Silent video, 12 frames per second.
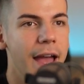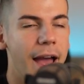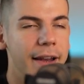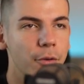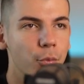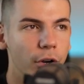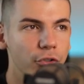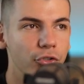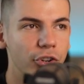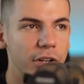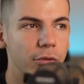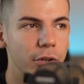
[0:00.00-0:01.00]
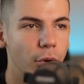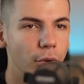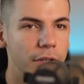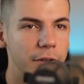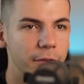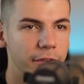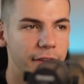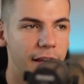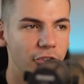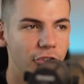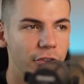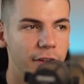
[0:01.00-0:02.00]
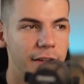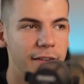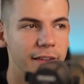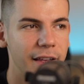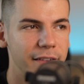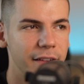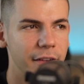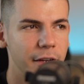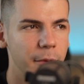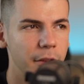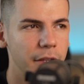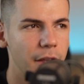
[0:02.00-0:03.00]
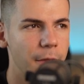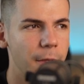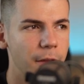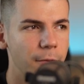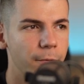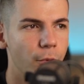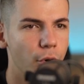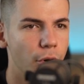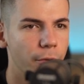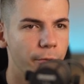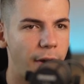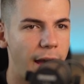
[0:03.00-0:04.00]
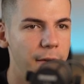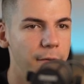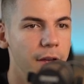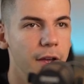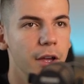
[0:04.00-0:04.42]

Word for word: And then once you generate all the different sections, in this case that's gonna be I think, four or five,